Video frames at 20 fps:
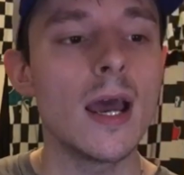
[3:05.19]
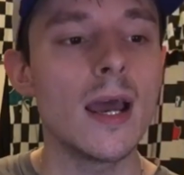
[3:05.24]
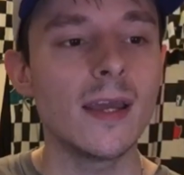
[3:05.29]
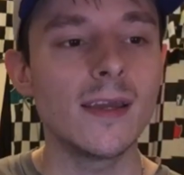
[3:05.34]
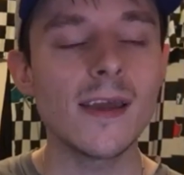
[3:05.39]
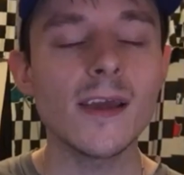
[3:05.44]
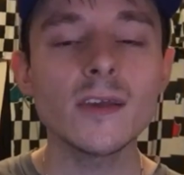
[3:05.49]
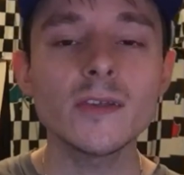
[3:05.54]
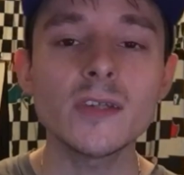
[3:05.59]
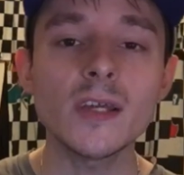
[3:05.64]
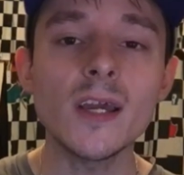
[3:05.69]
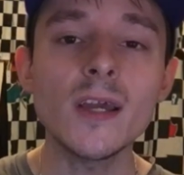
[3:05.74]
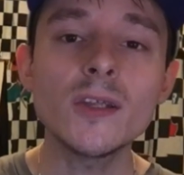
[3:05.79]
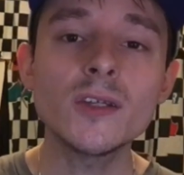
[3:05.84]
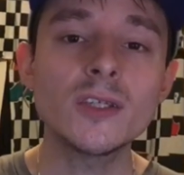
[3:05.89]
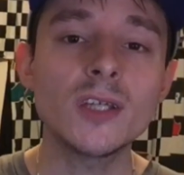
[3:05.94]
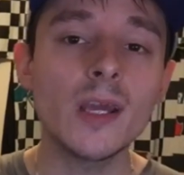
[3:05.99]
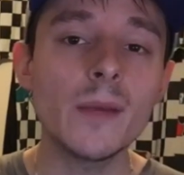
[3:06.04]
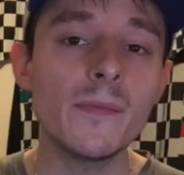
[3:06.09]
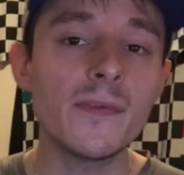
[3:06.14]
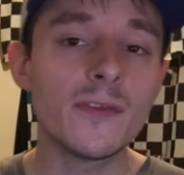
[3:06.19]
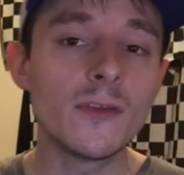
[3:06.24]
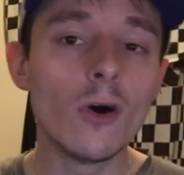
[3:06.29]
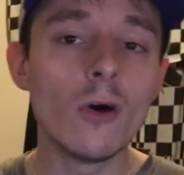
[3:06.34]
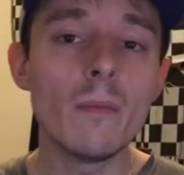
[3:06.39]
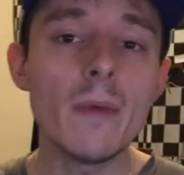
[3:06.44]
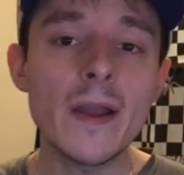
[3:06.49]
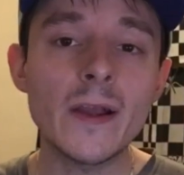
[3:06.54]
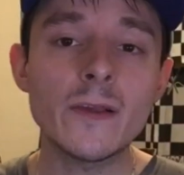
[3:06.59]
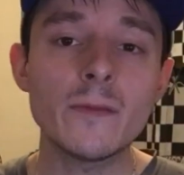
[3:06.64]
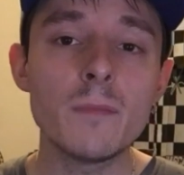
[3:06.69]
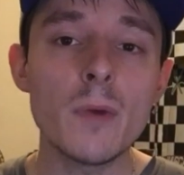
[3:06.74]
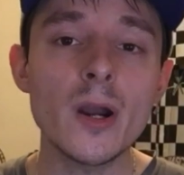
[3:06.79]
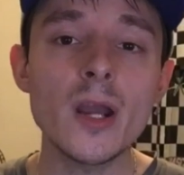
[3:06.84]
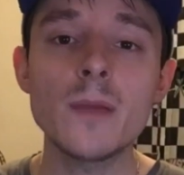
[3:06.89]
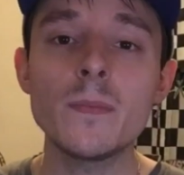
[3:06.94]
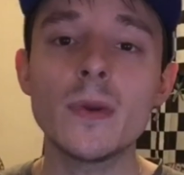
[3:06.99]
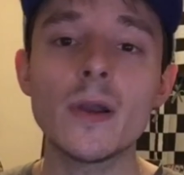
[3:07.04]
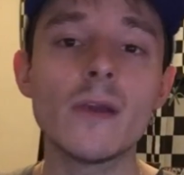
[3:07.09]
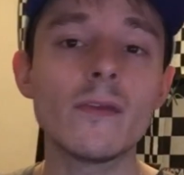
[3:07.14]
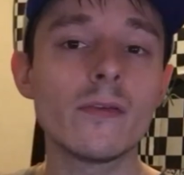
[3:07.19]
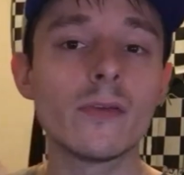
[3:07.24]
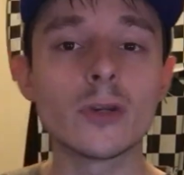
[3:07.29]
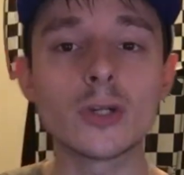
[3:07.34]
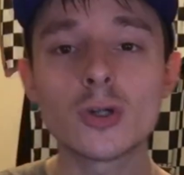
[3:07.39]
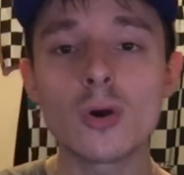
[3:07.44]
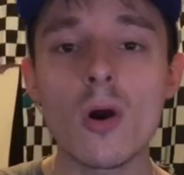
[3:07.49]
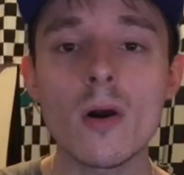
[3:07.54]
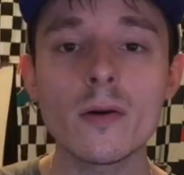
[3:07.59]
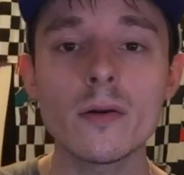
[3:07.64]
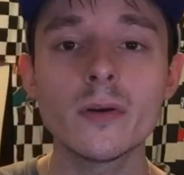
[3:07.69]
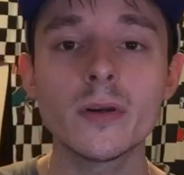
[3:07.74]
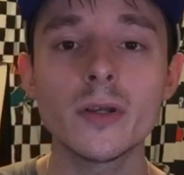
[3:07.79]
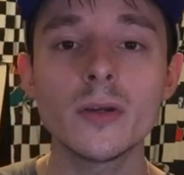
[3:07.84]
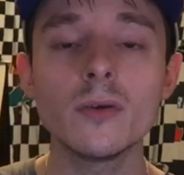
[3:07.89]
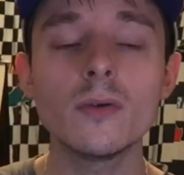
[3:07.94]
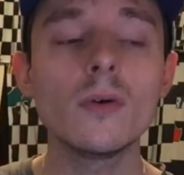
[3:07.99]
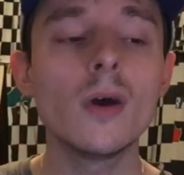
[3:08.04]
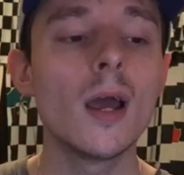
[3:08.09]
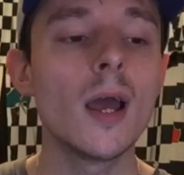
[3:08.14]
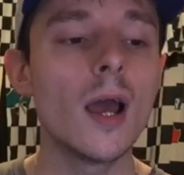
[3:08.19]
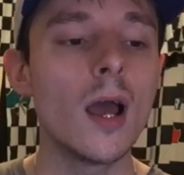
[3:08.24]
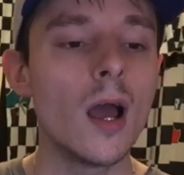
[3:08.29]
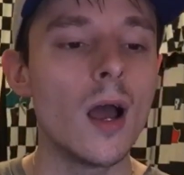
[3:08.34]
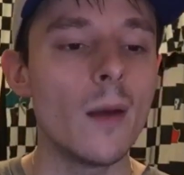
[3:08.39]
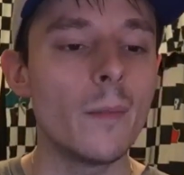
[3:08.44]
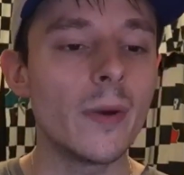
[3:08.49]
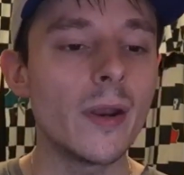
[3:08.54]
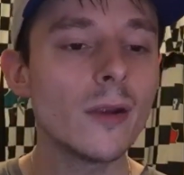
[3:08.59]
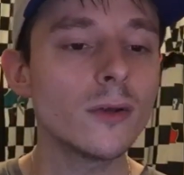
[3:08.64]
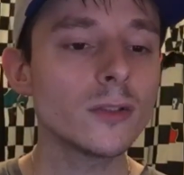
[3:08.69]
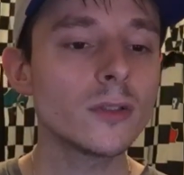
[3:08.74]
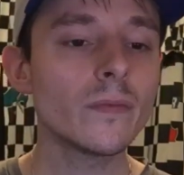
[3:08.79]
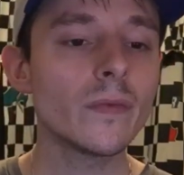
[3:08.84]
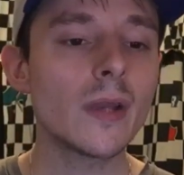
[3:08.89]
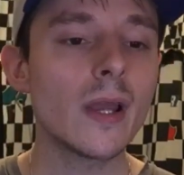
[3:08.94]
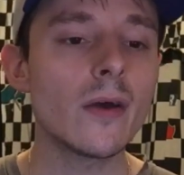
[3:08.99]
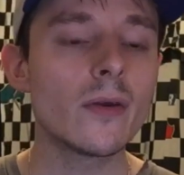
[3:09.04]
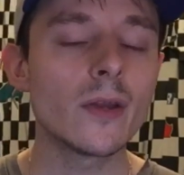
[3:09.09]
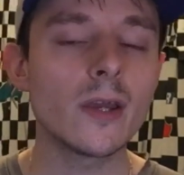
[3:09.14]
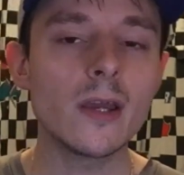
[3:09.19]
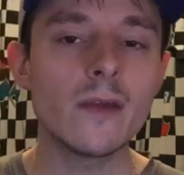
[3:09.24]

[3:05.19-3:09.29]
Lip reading: Yes, each team still makes money because of the charter deal, but here's the reality.